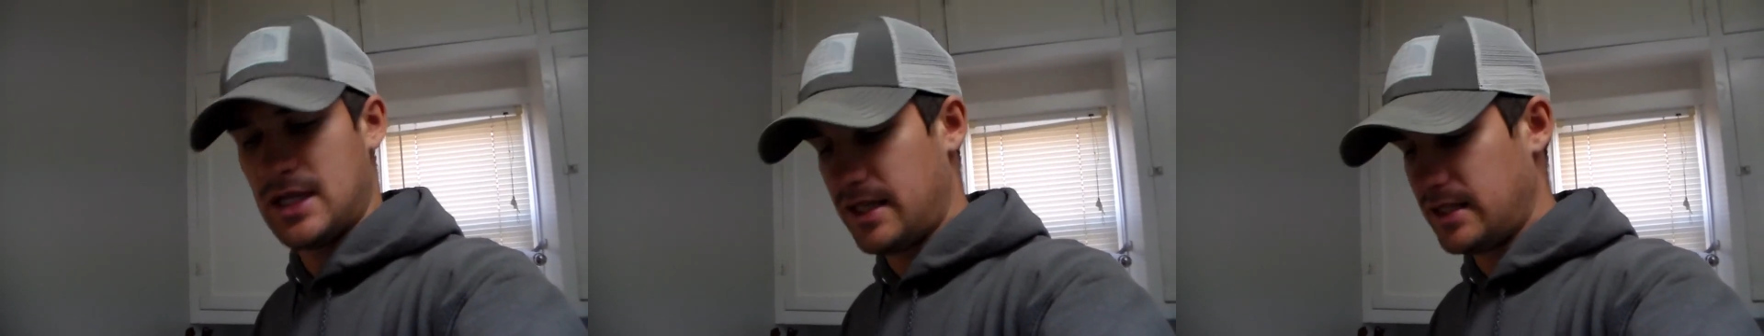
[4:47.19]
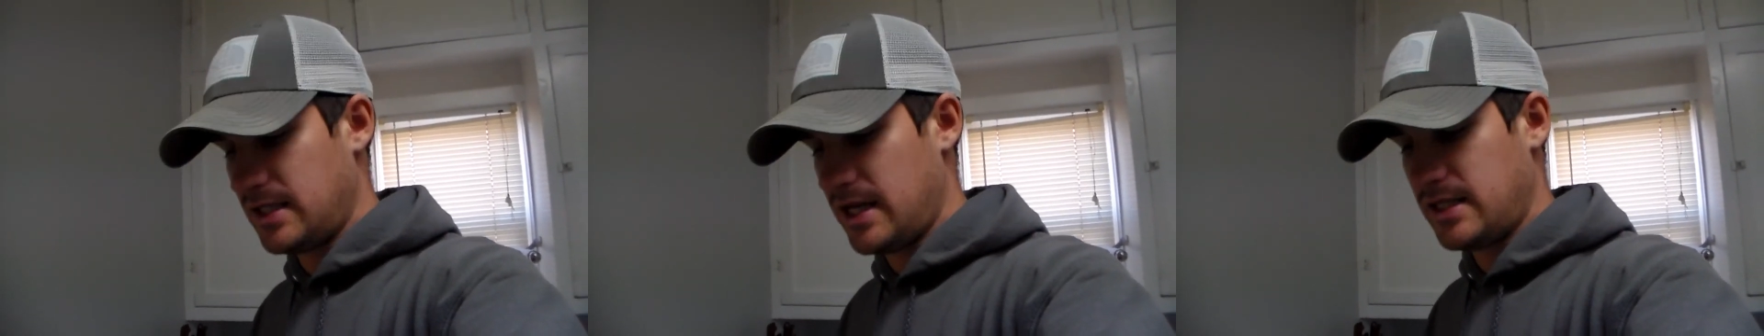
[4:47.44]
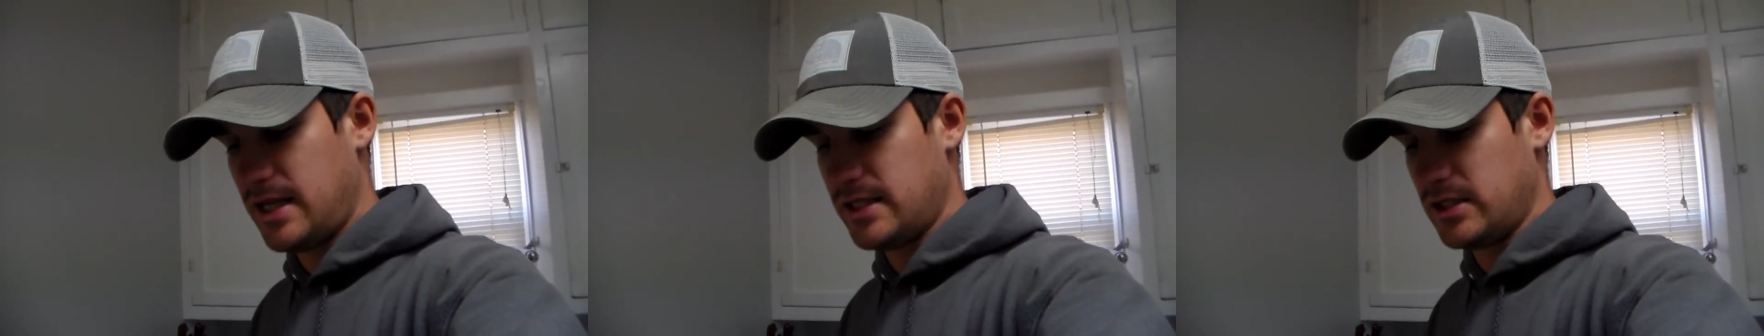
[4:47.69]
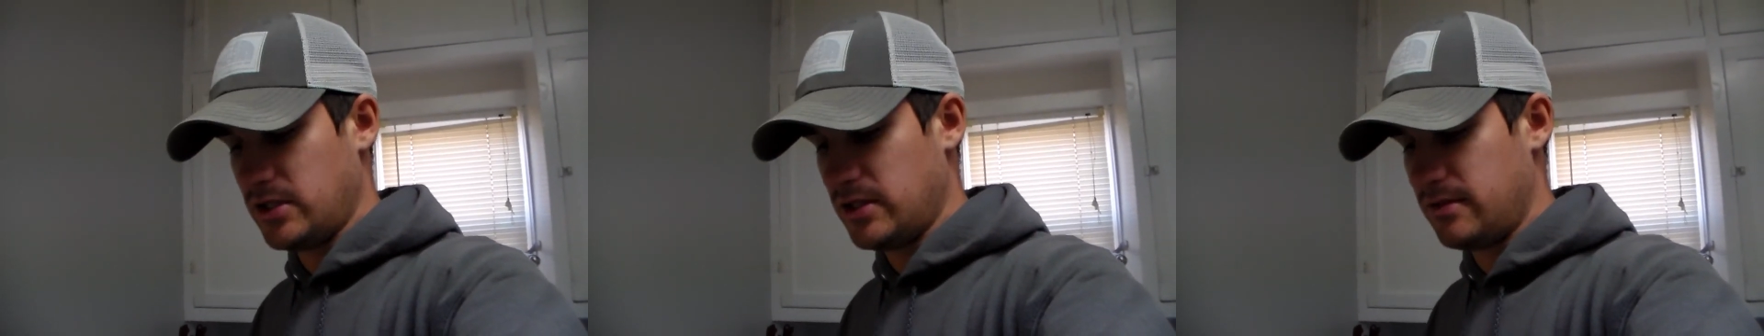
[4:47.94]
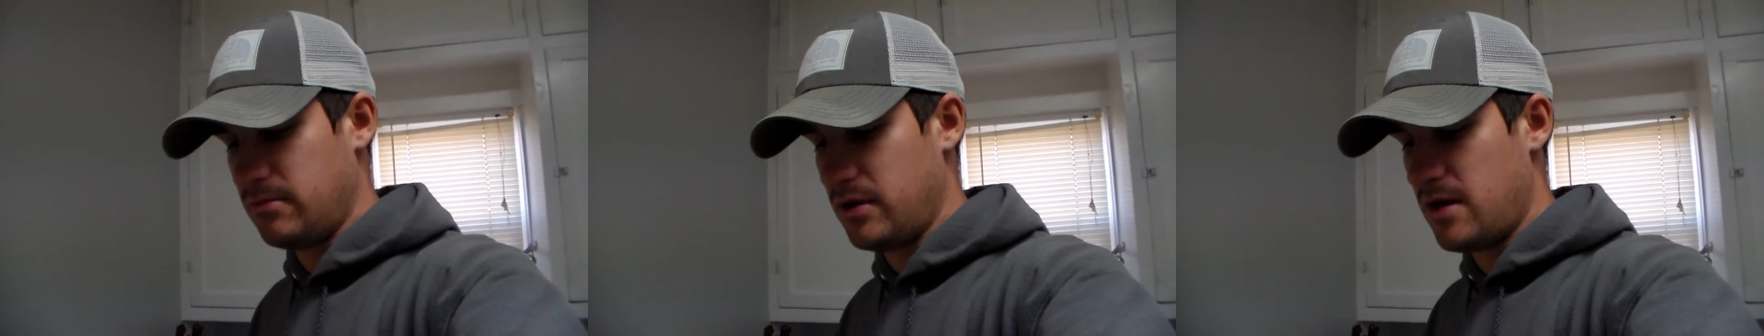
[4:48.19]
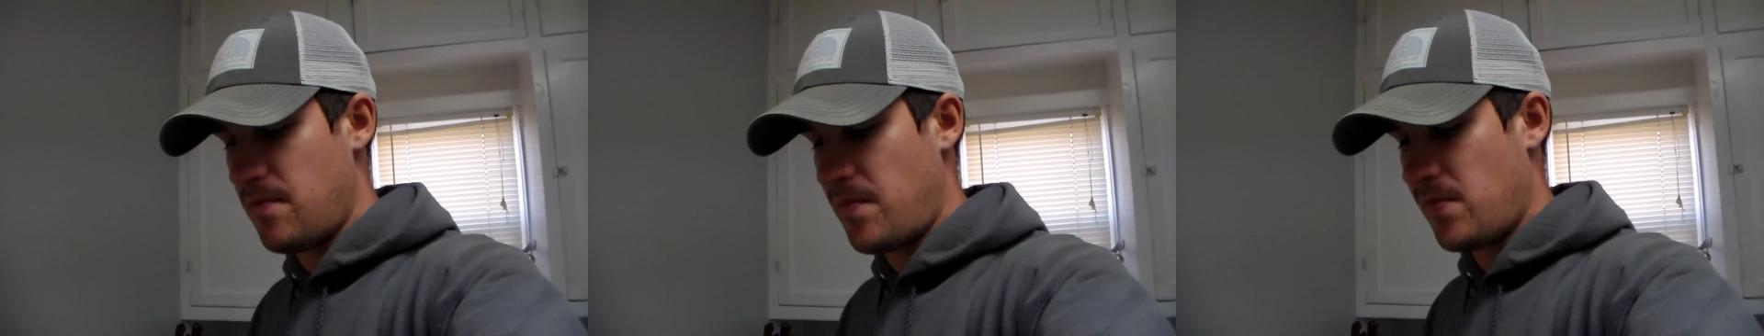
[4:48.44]
and they say it tastes good,
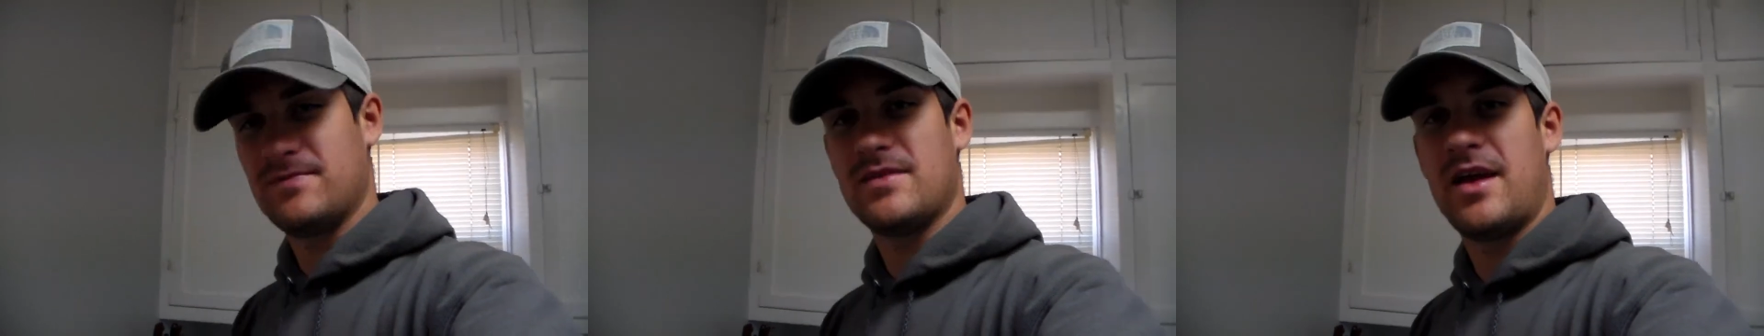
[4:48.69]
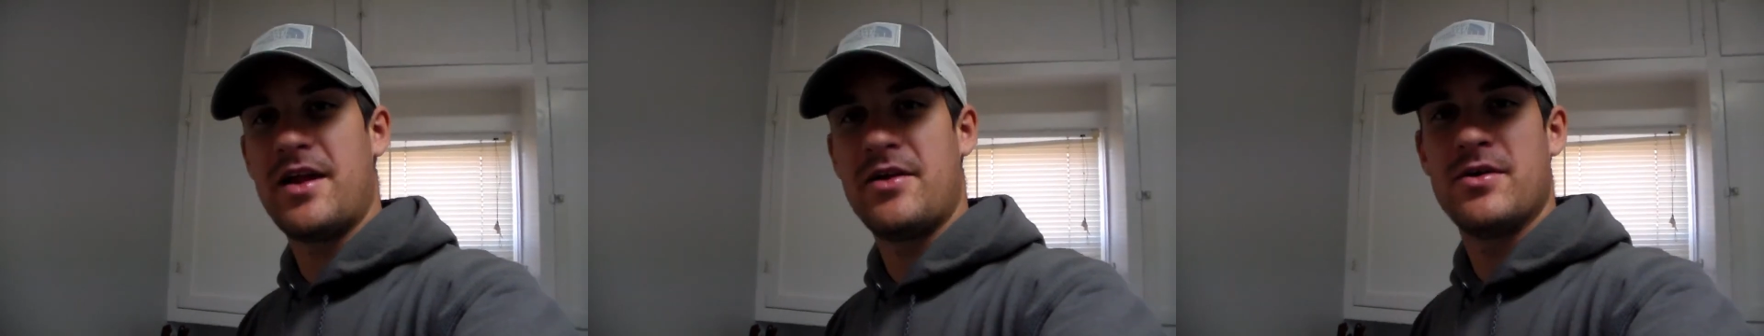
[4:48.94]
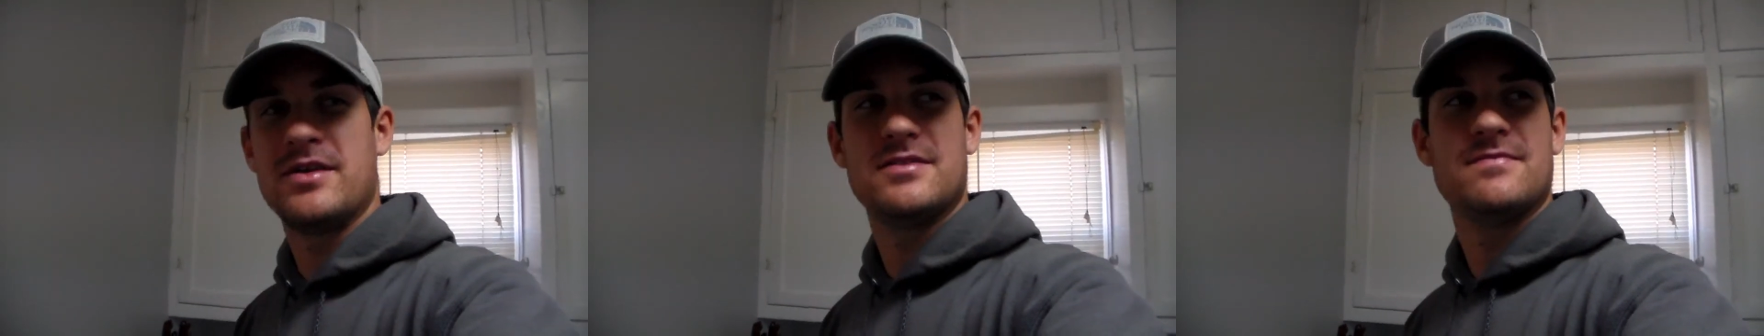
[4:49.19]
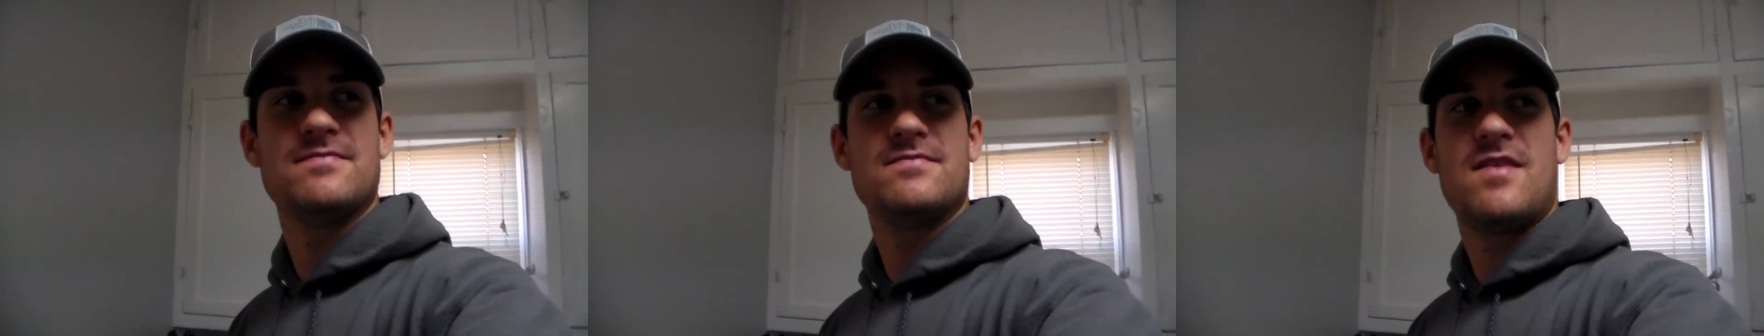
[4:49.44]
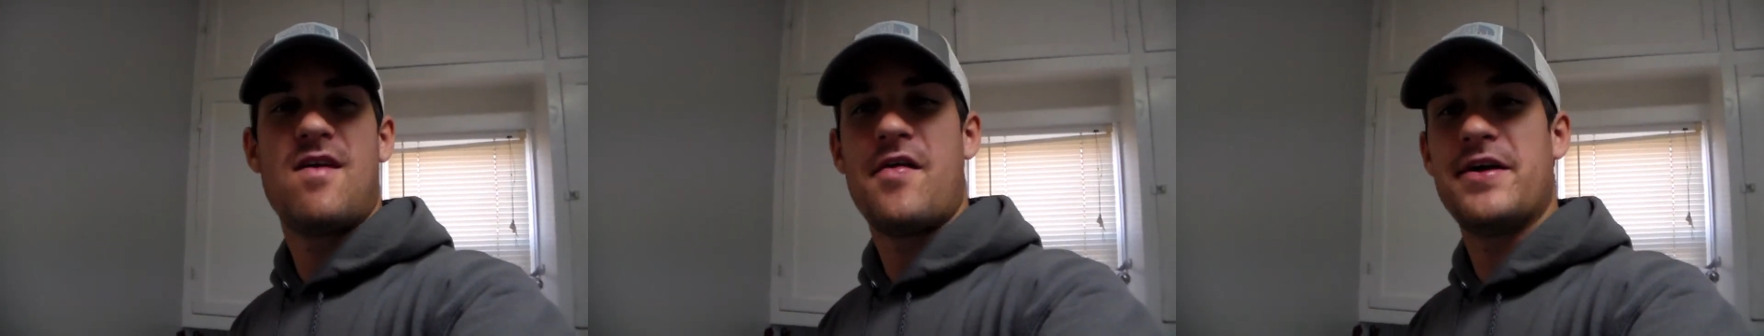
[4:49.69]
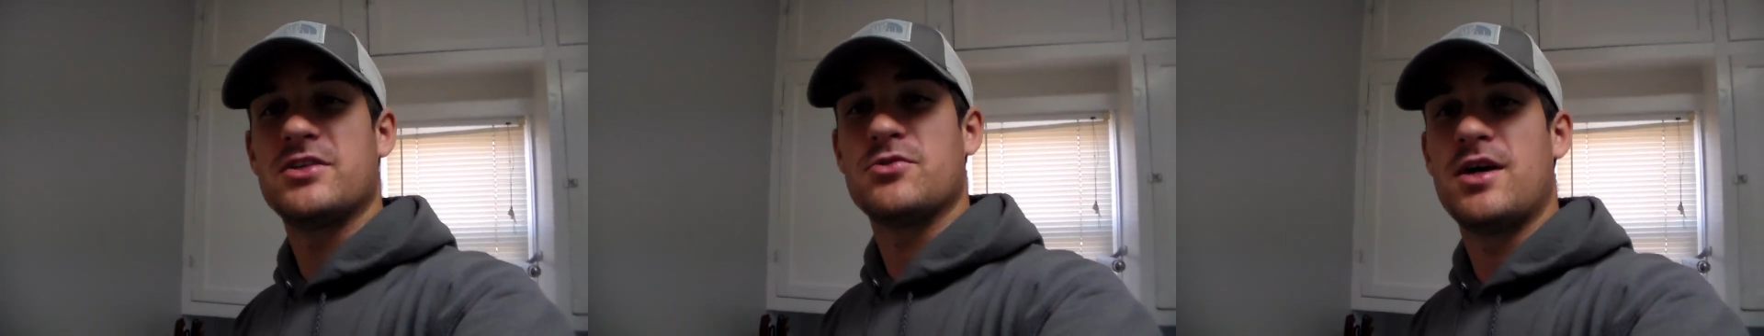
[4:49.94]
but anyways,
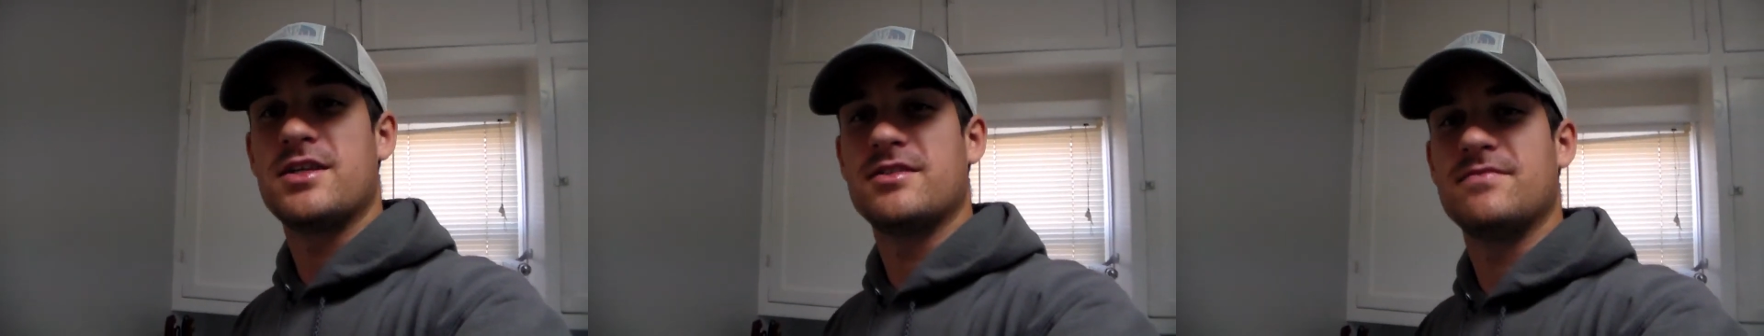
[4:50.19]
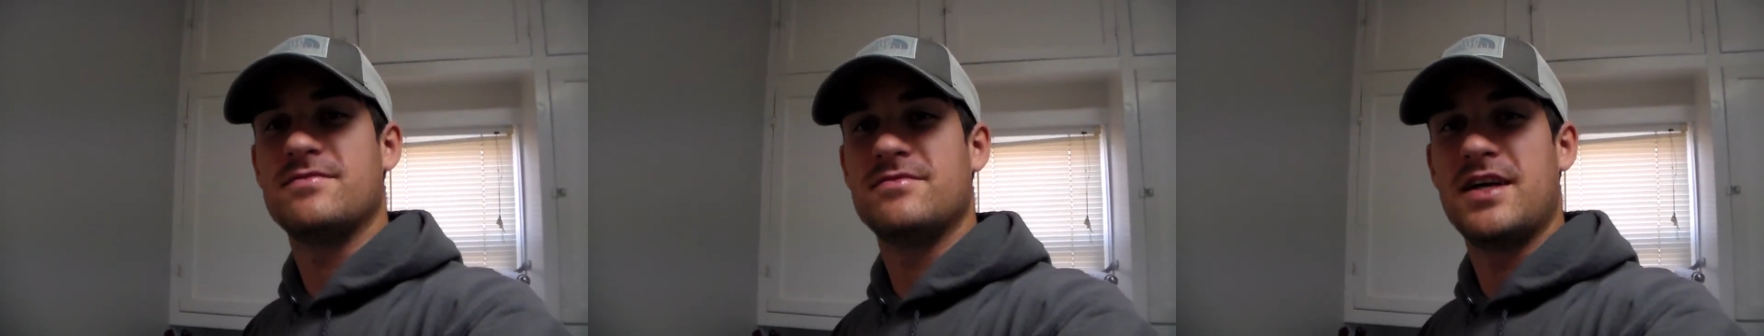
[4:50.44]
thanks for watching.